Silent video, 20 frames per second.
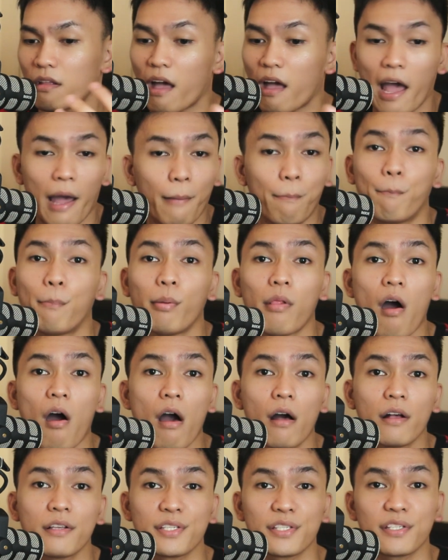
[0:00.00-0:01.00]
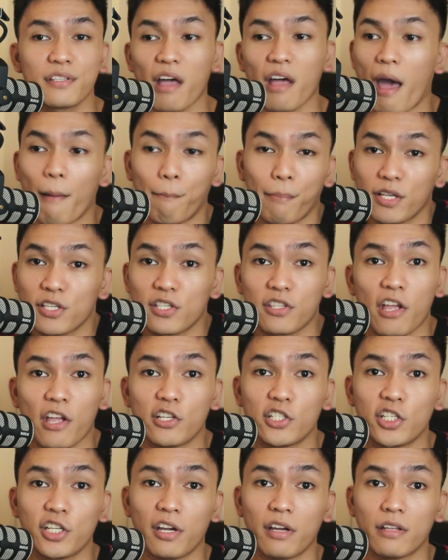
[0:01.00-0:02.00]
app blocks, app
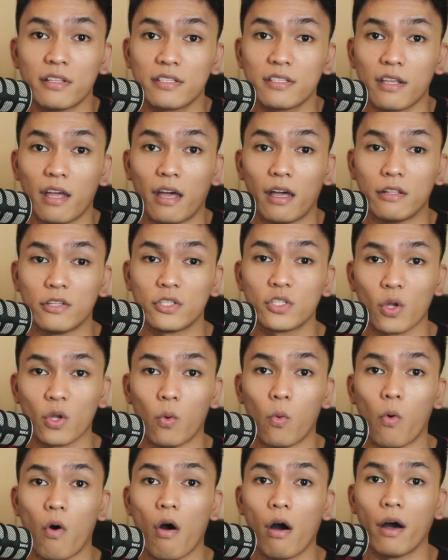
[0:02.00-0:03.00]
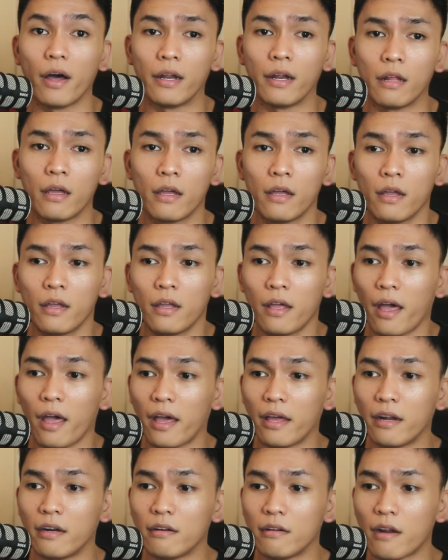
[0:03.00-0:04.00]
extensions, and so on.
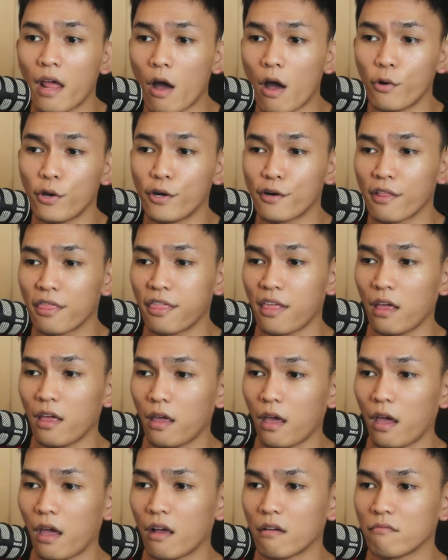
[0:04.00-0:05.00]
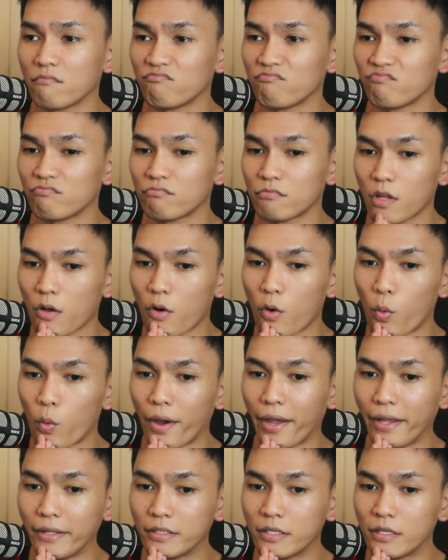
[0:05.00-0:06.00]
And now you're thinking, oh
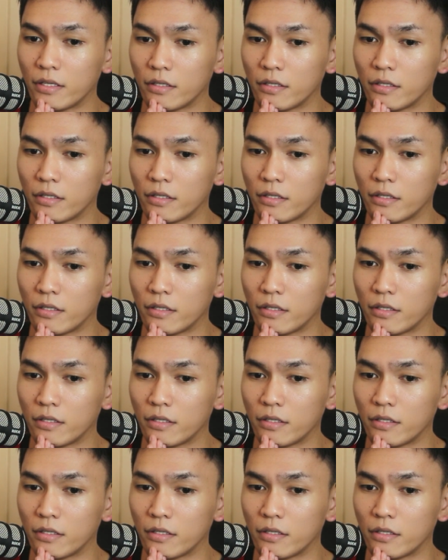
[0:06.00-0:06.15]
wait,